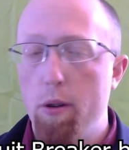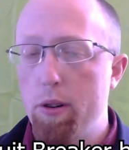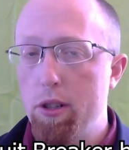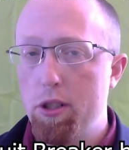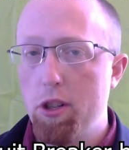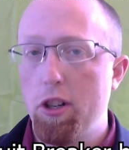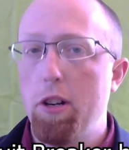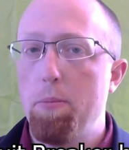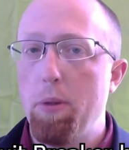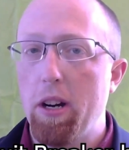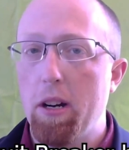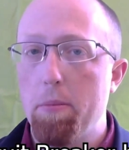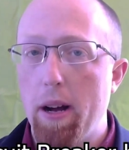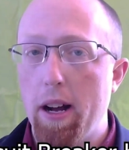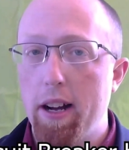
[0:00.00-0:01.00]
a circuit
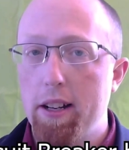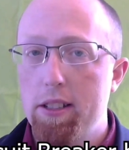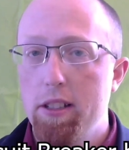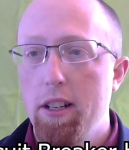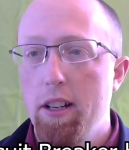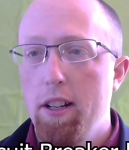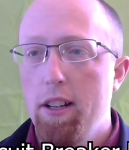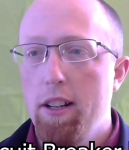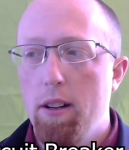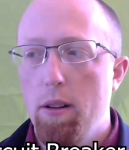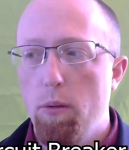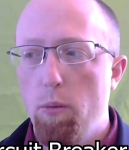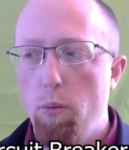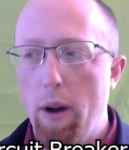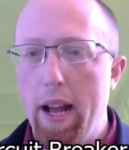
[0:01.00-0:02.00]
breaker box,
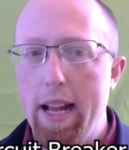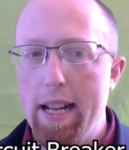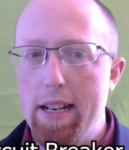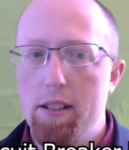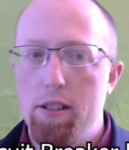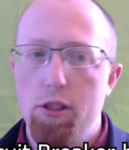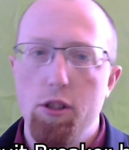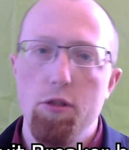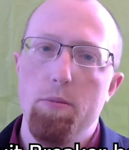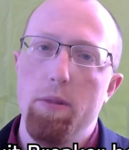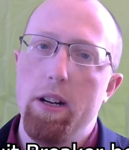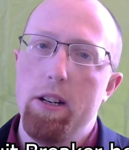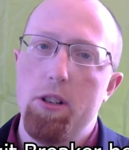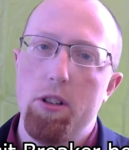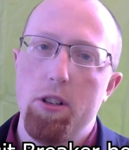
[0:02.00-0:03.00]
when too
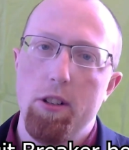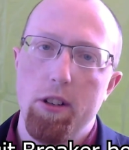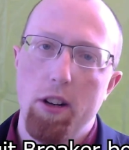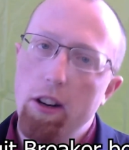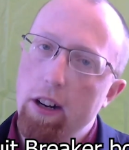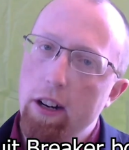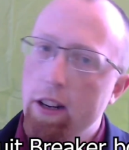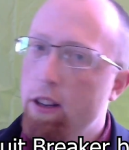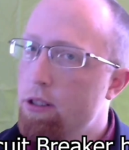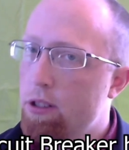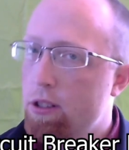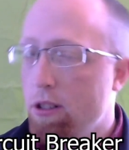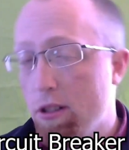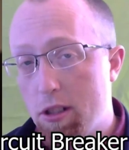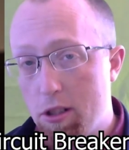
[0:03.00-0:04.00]
much current goes
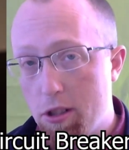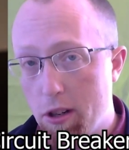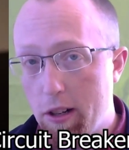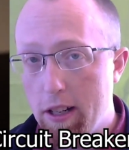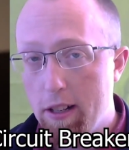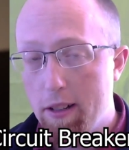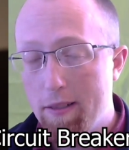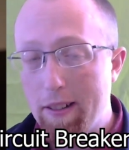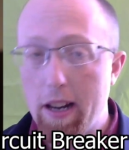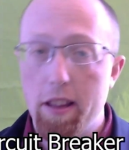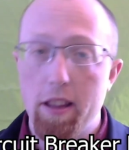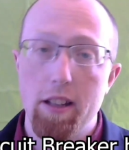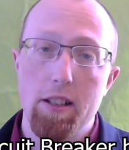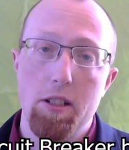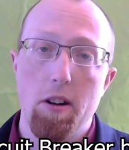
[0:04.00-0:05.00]
through the circuit rather
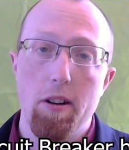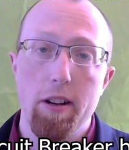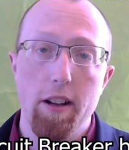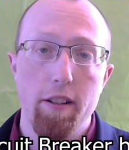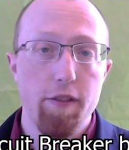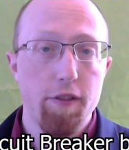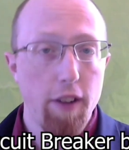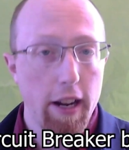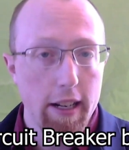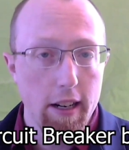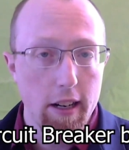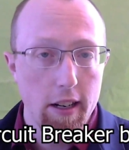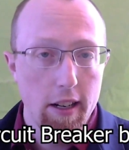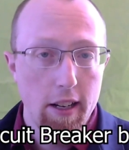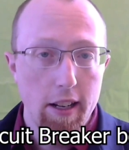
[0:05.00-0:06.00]
than starting on
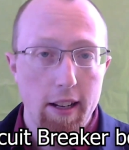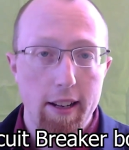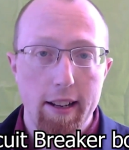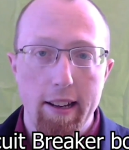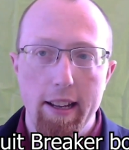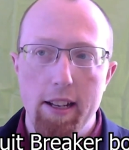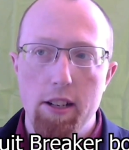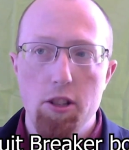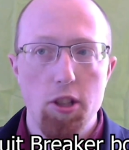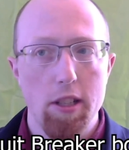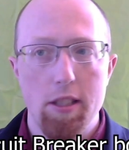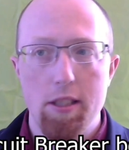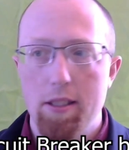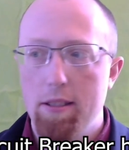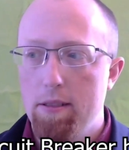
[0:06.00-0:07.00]
fire, it
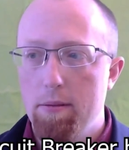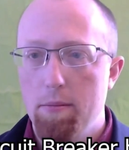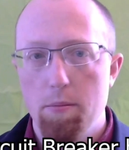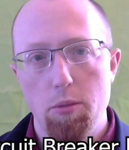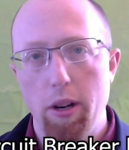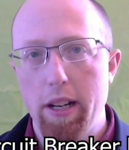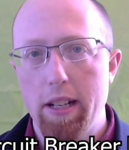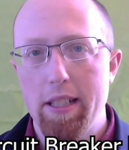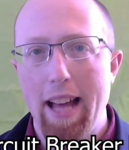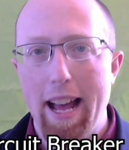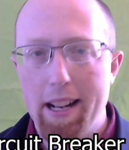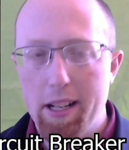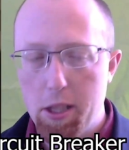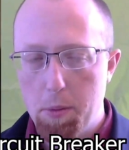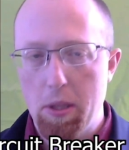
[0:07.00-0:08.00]
just breaks
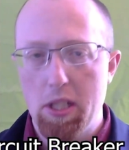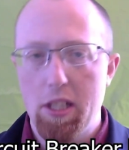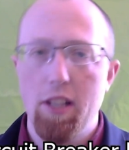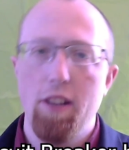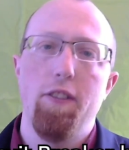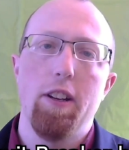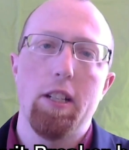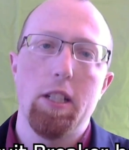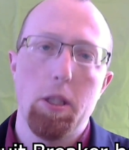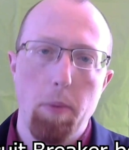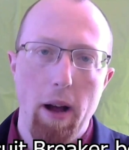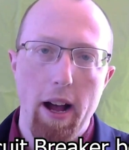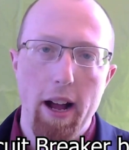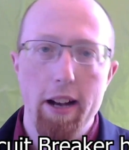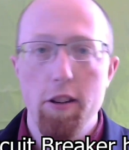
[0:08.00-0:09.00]
that specific
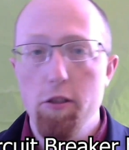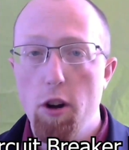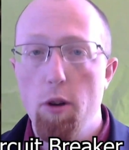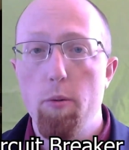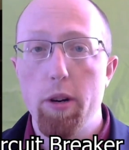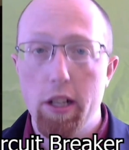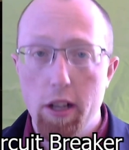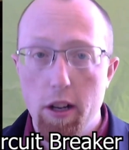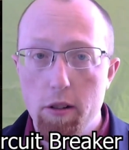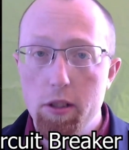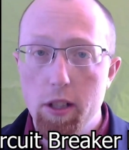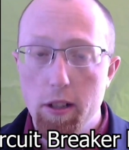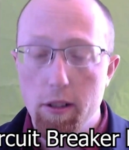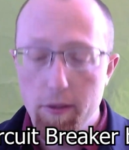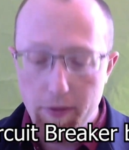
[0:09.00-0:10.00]
spot and you know where to go
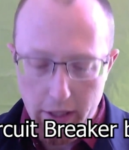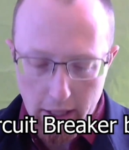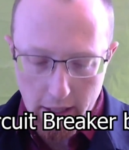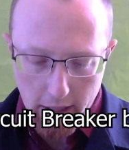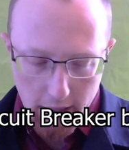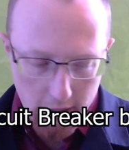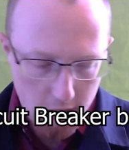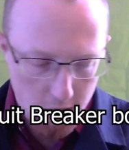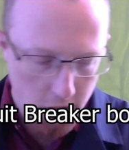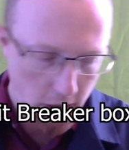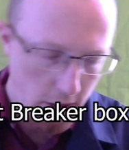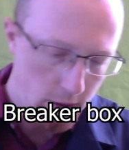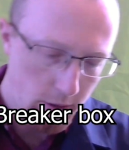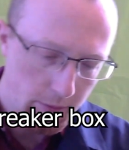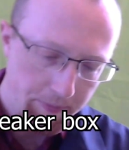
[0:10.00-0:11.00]
to.
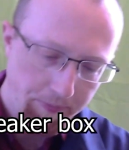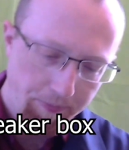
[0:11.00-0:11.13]
So